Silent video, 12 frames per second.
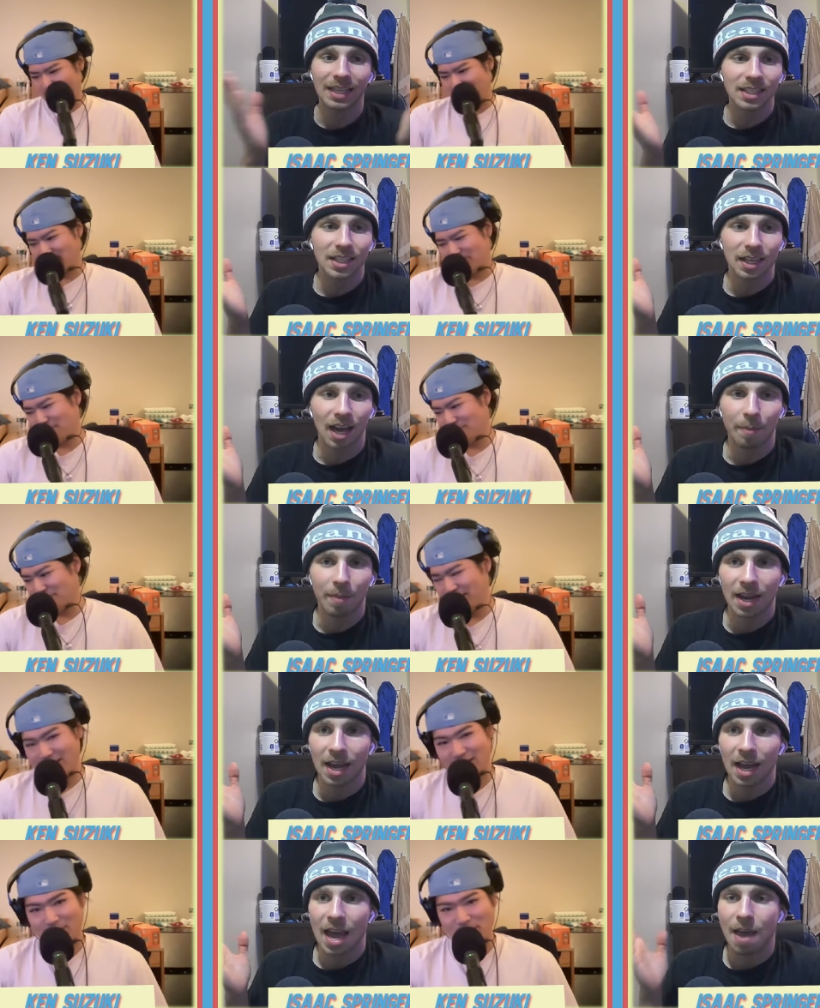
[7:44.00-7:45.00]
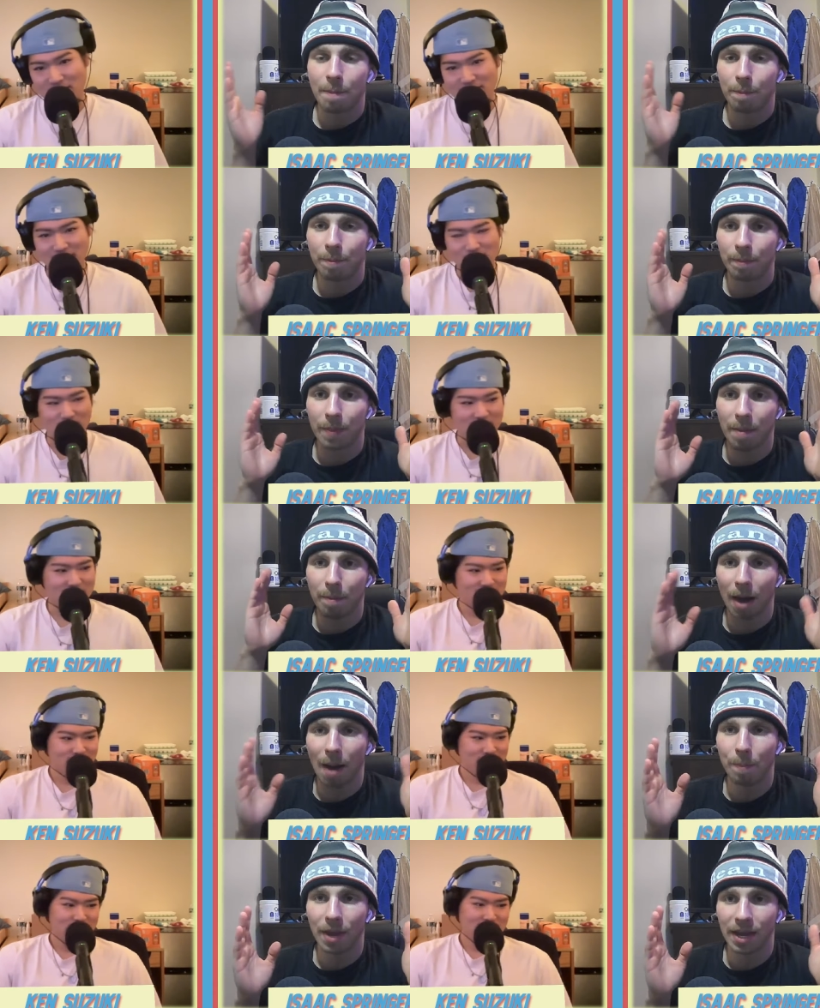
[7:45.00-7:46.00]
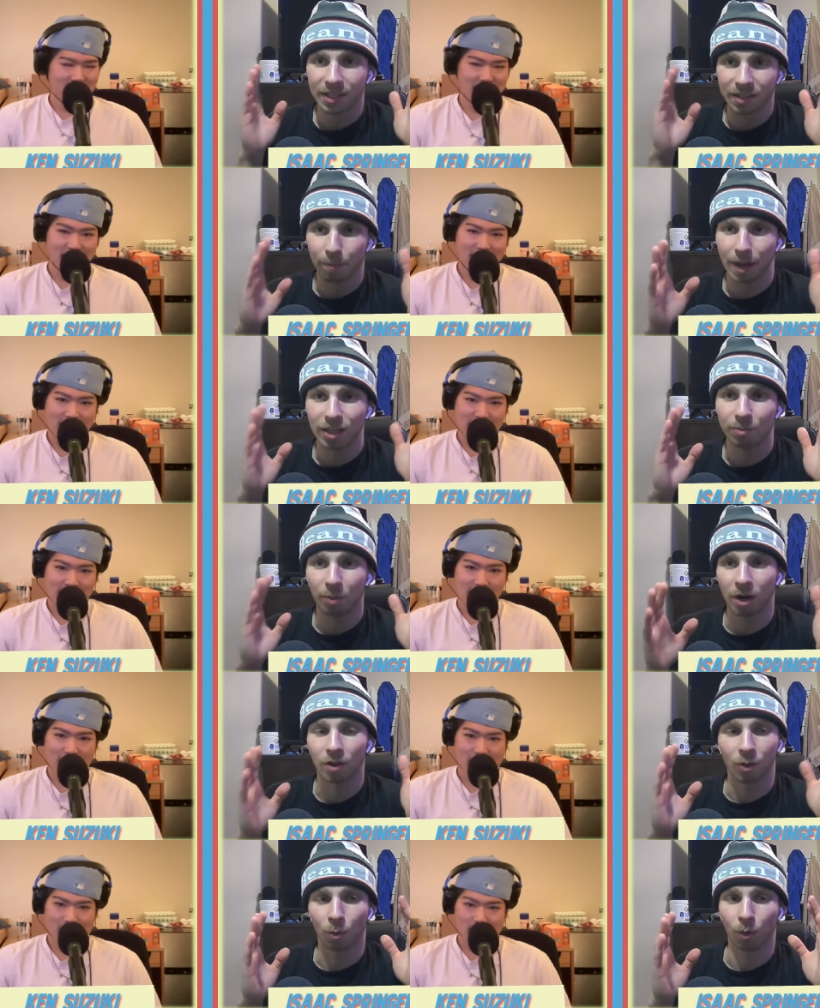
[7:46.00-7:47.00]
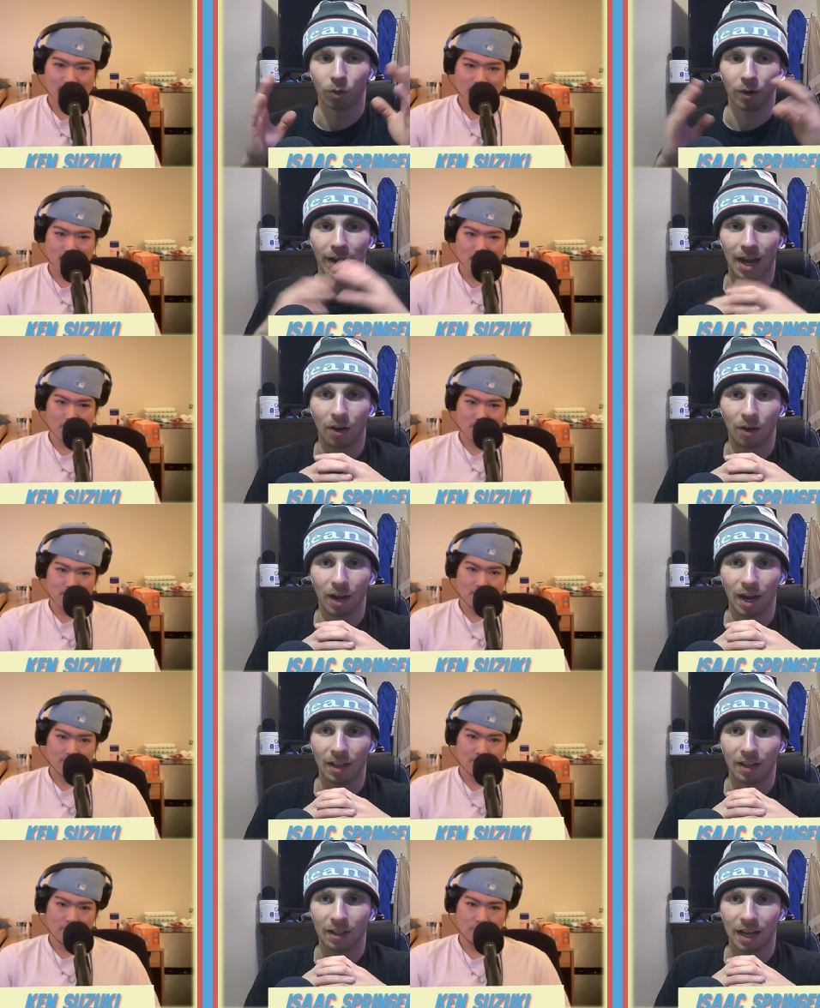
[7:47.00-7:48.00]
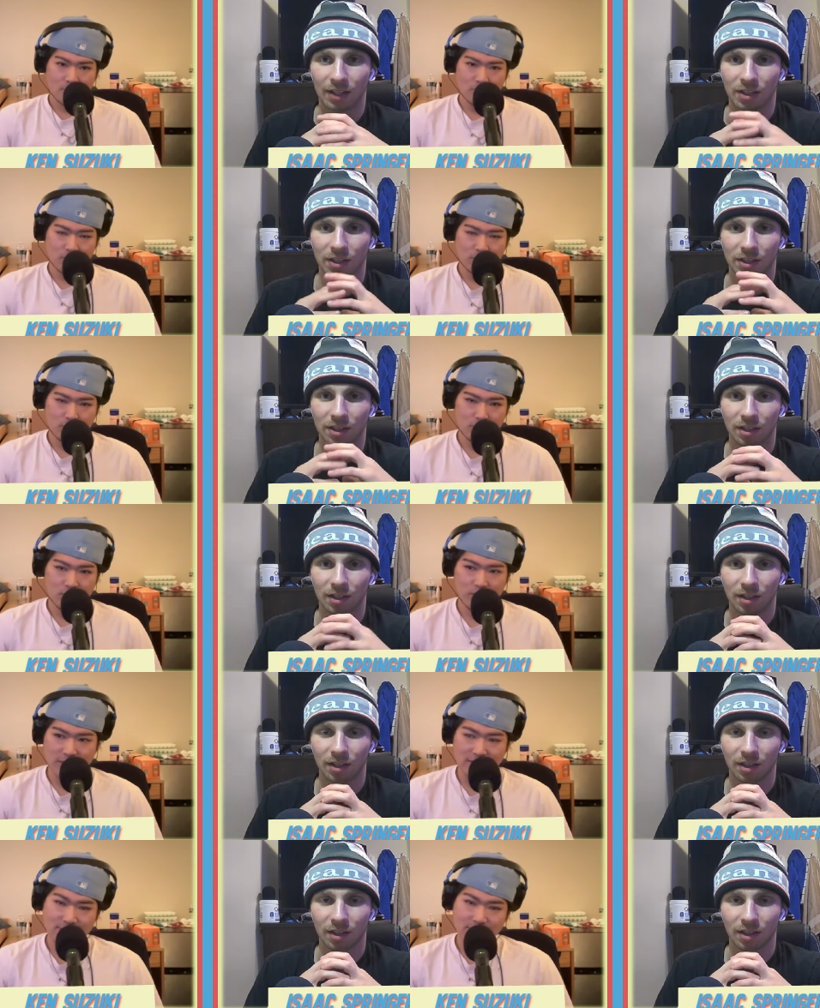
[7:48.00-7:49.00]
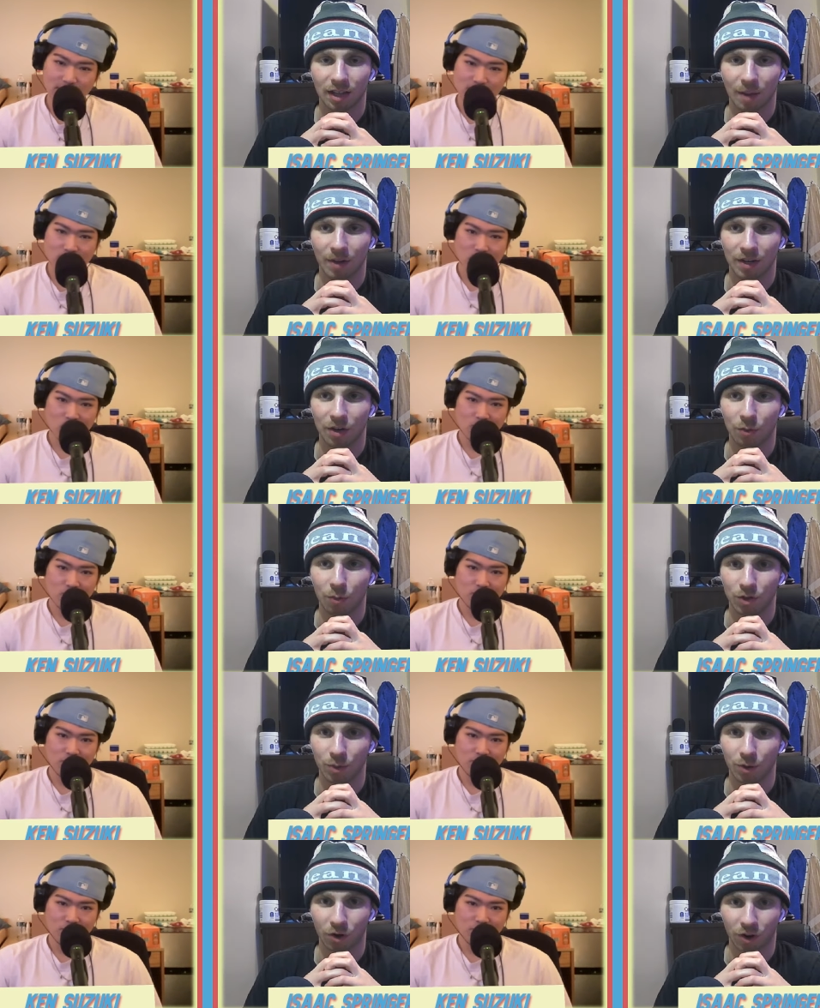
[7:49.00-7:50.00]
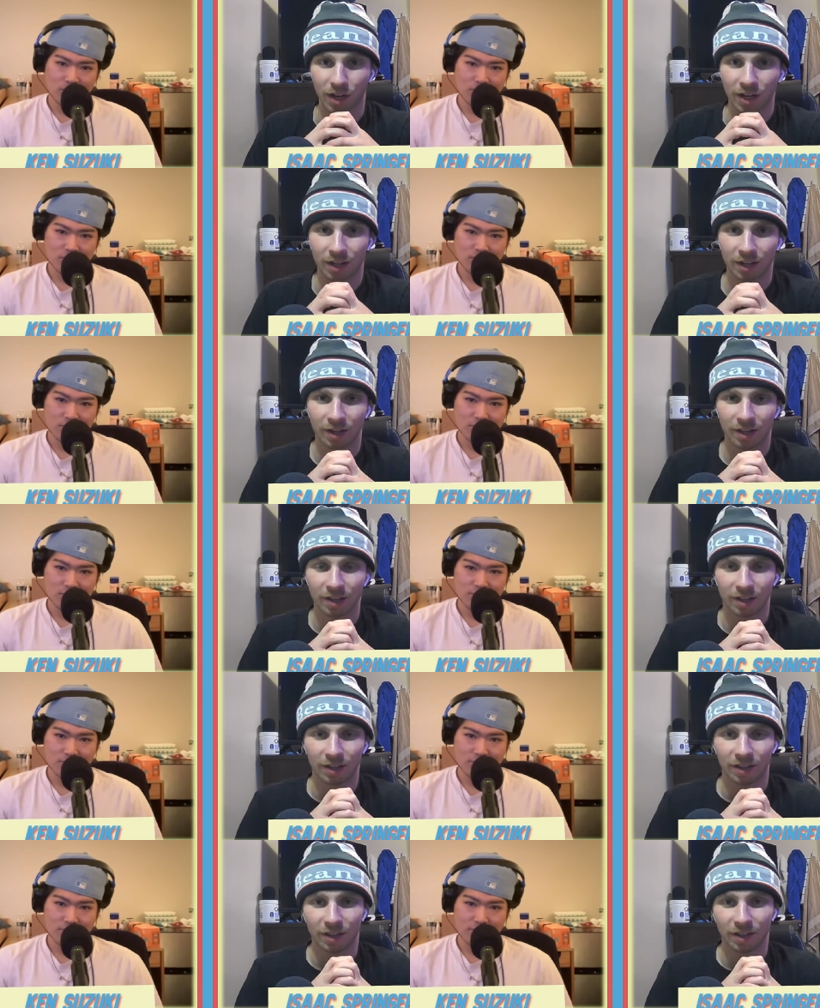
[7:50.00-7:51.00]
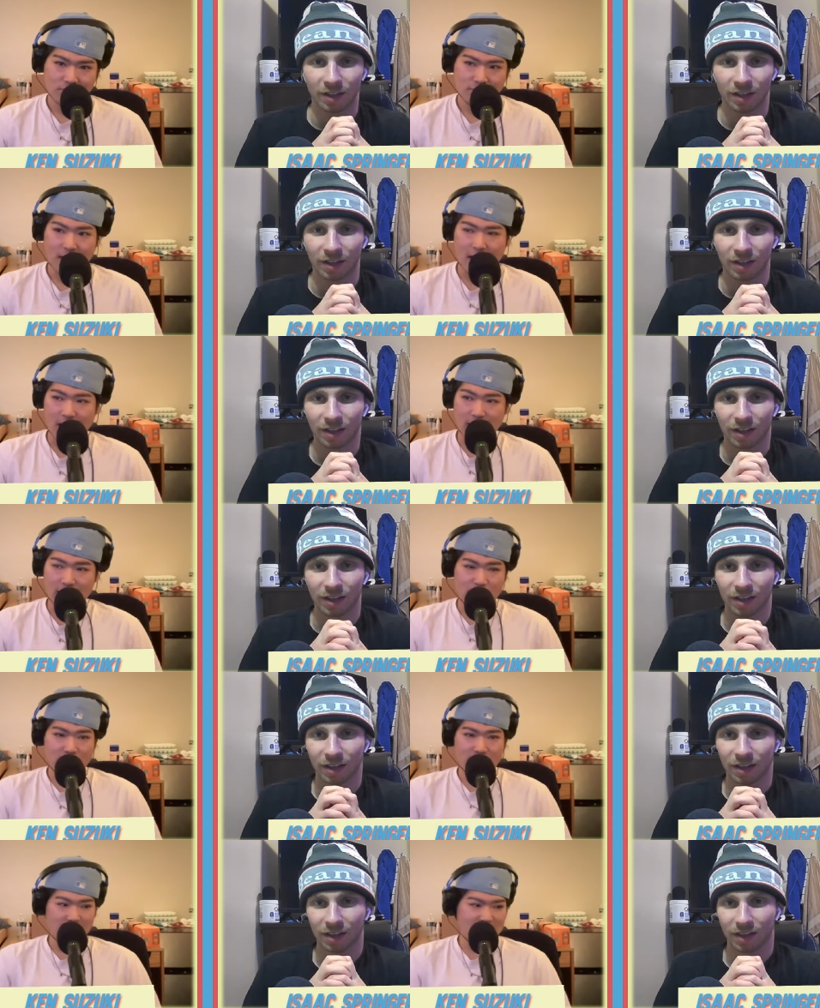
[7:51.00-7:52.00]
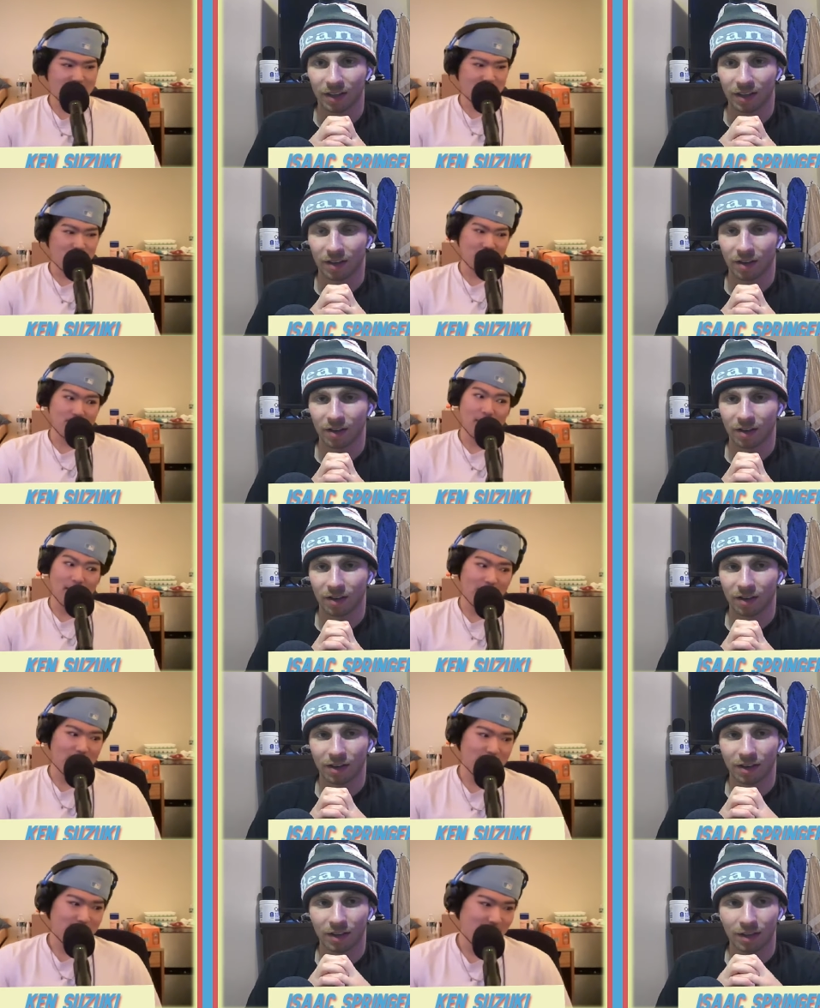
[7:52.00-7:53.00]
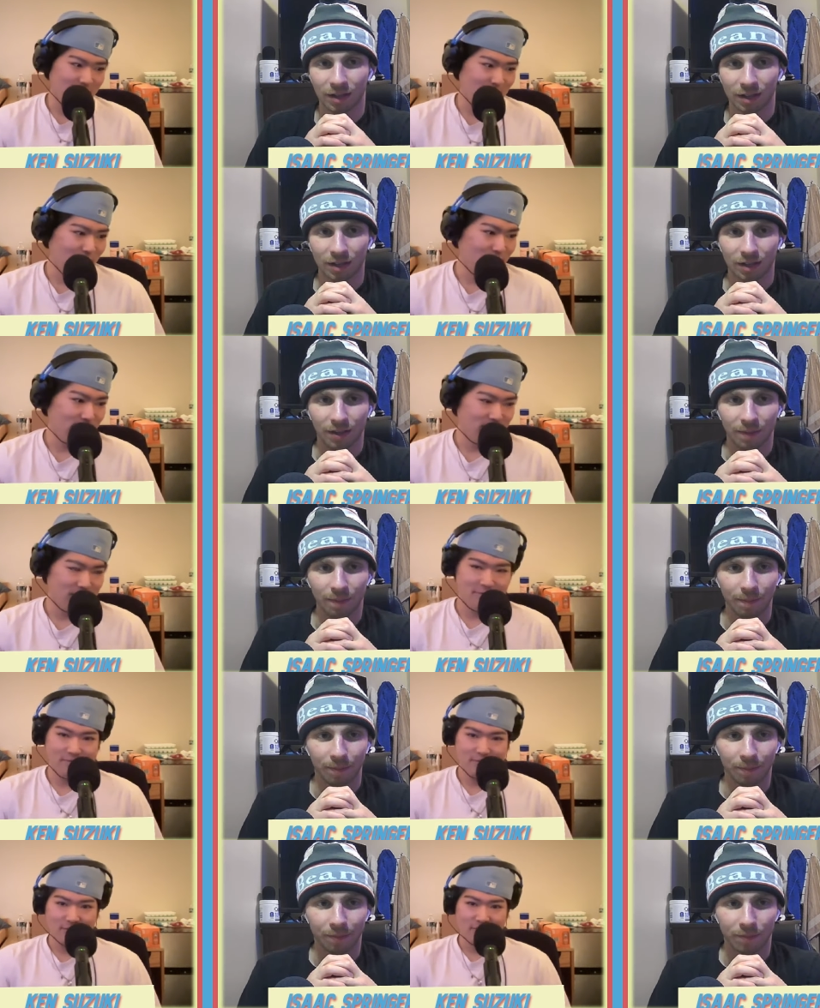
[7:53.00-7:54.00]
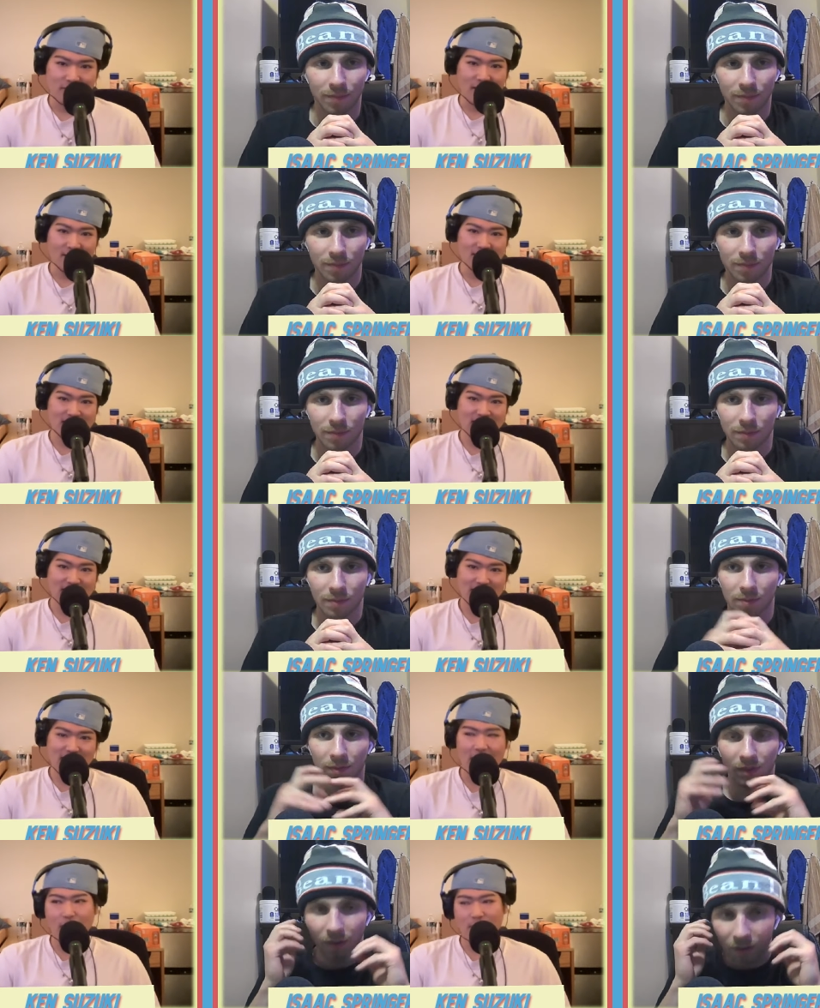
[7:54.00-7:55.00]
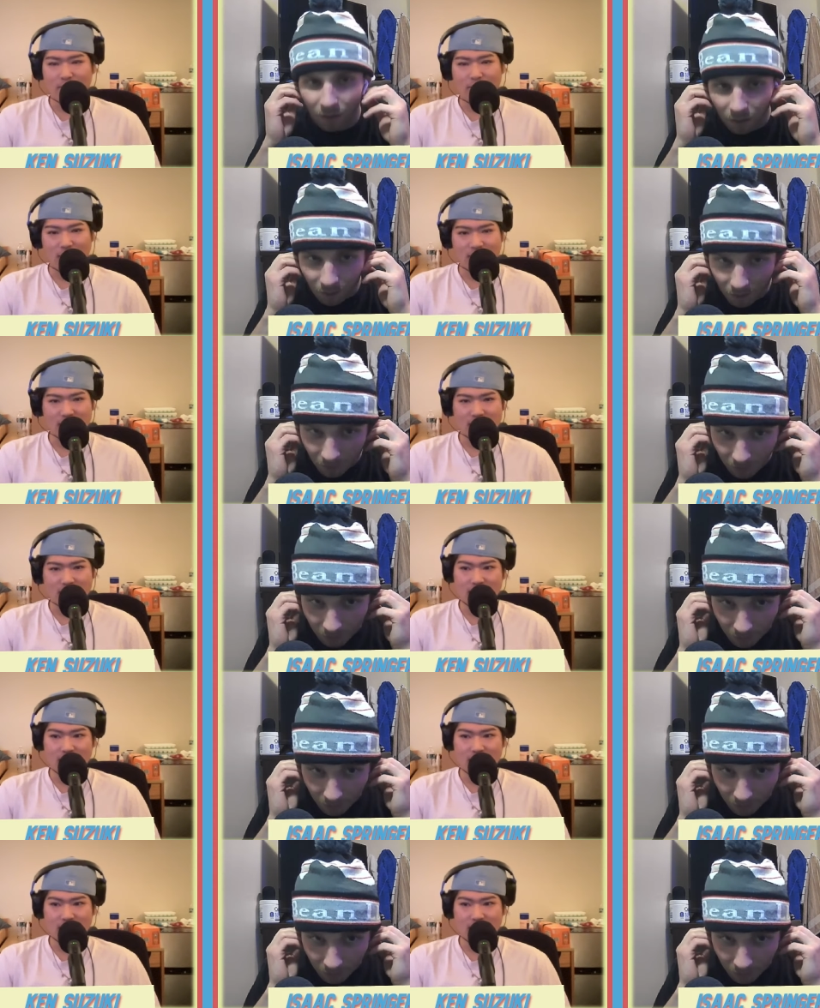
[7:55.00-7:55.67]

Speaker 1: But that's the, I you mean, an upset M- somewhere. Mbappe is the best player in the world right now, and that's yeah. I mean, do, would you
Speaker 2: agree? I, I agree that he's the best player. I don't know if France. I mean, France is